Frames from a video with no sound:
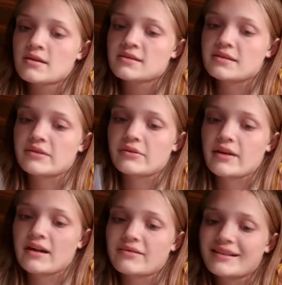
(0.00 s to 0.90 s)
So,
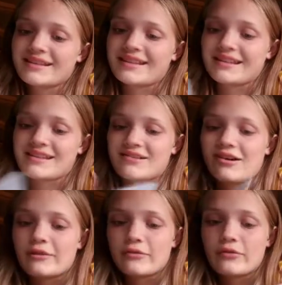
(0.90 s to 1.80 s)
how do I get these
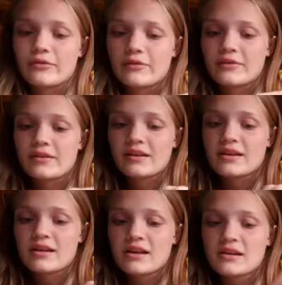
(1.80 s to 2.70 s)
off?
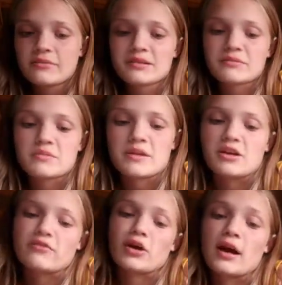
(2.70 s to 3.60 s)
I want them to be
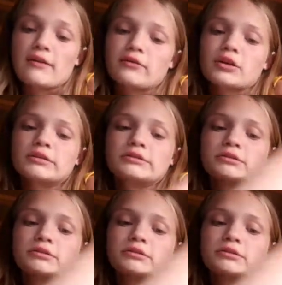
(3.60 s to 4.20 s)
here forever.